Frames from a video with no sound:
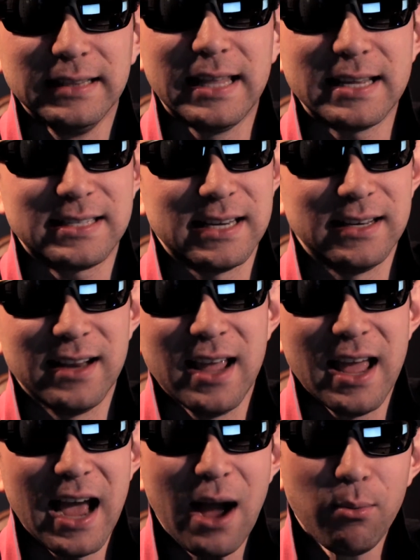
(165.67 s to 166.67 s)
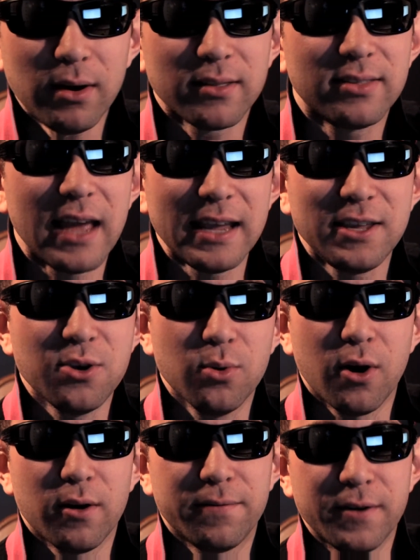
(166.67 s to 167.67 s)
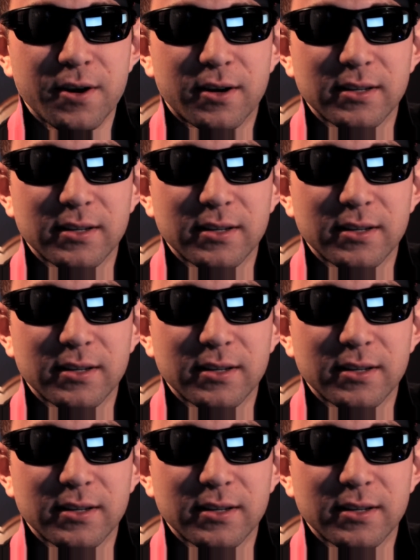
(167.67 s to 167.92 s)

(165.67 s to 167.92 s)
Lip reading: Listen, I want to thank you all for your